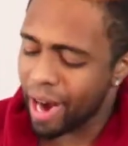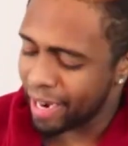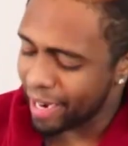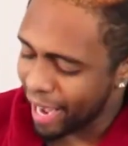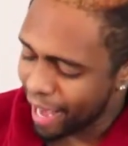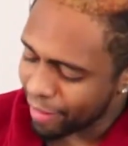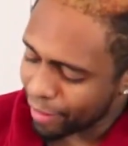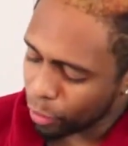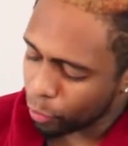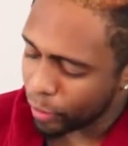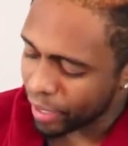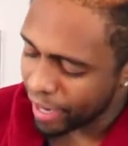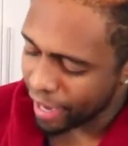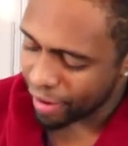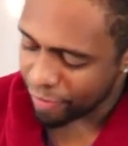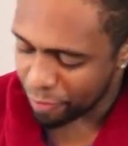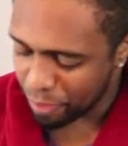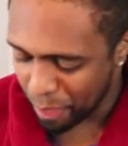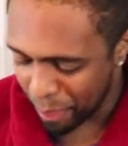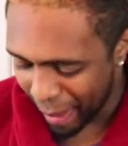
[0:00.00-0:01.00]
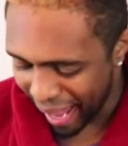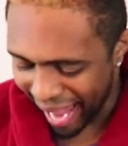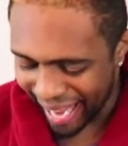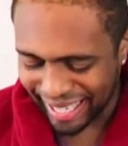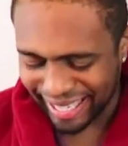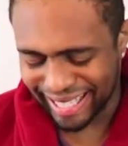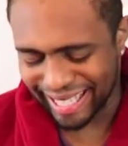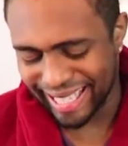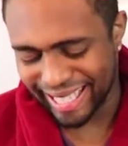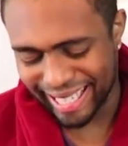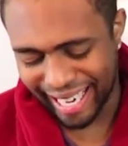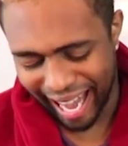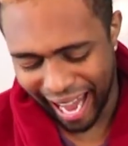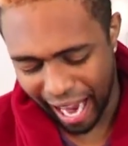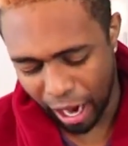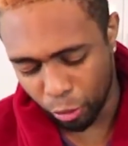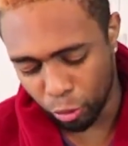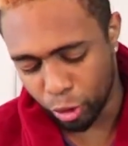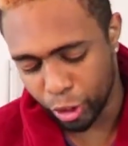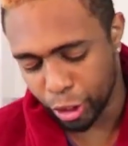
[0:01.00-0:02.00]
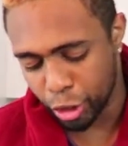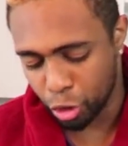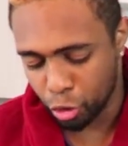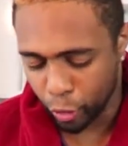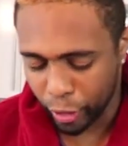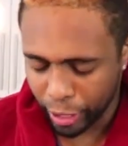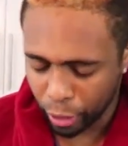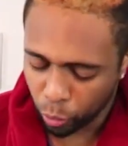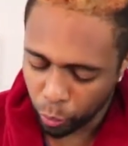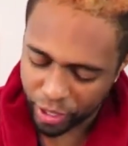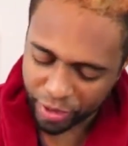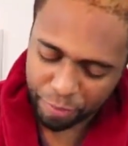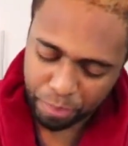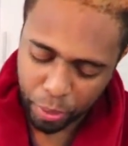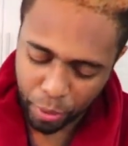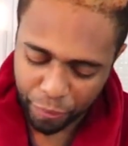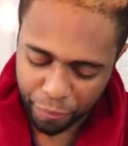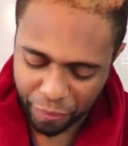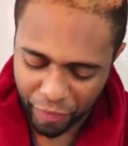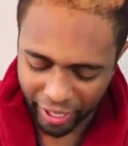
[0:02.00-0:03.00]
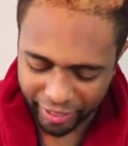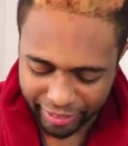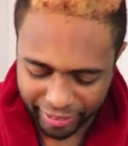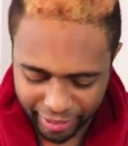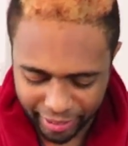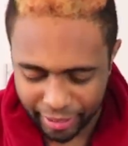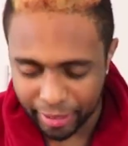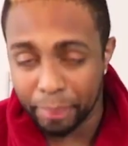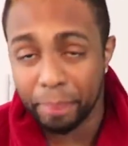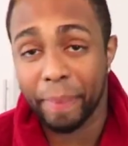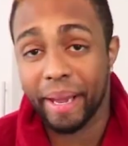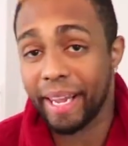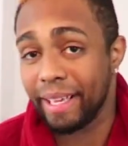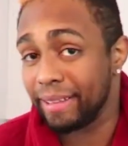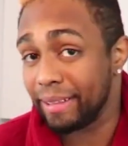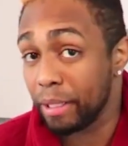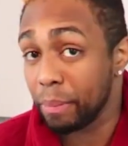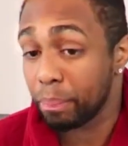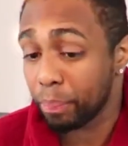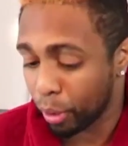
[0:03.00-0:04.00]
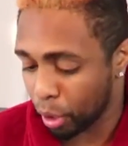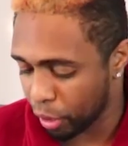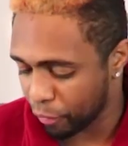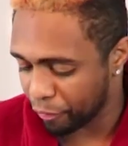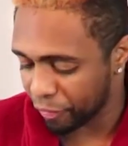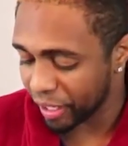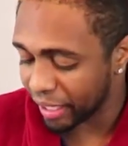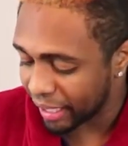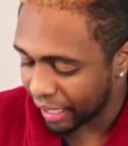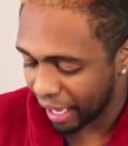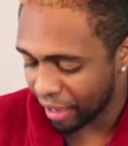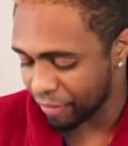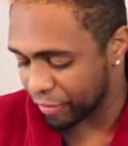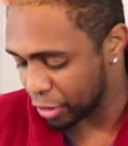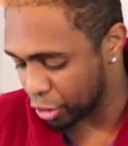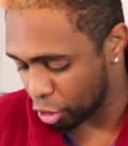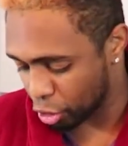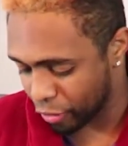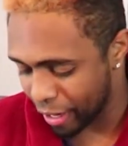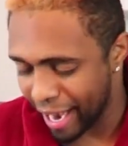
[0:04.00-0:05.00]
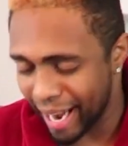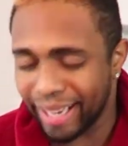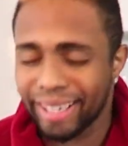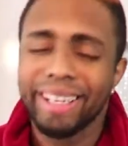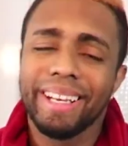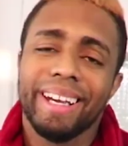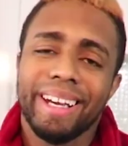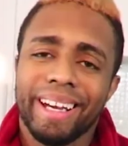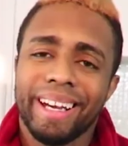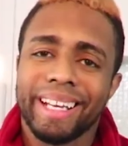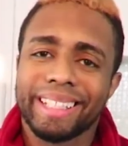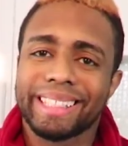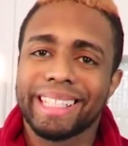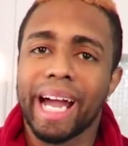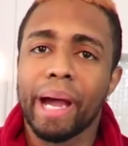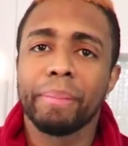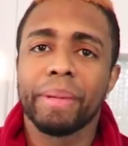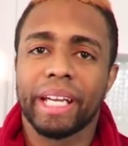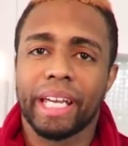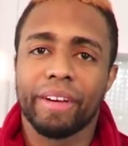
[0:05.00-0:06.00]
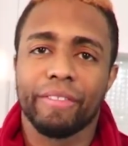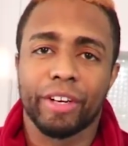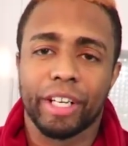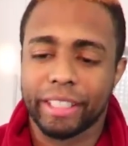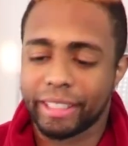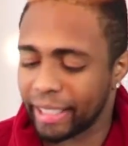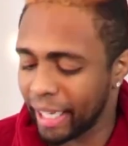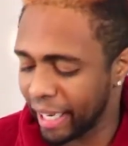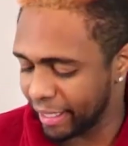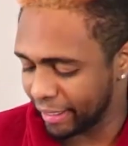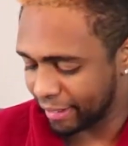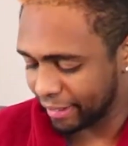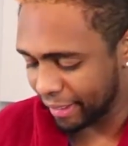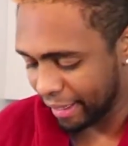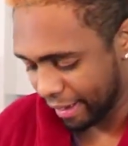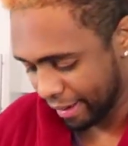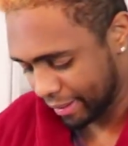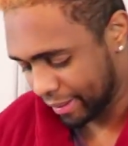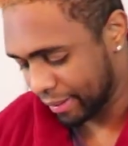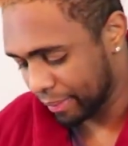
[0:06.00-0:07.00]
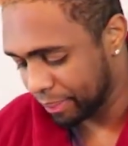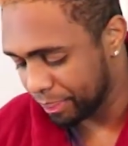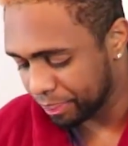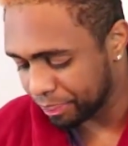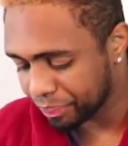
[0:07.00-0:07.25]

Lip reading: All right, now that we have mastered our drink, we have perfected it and made the perfect Kevin Durant, it's time to give it a taste test.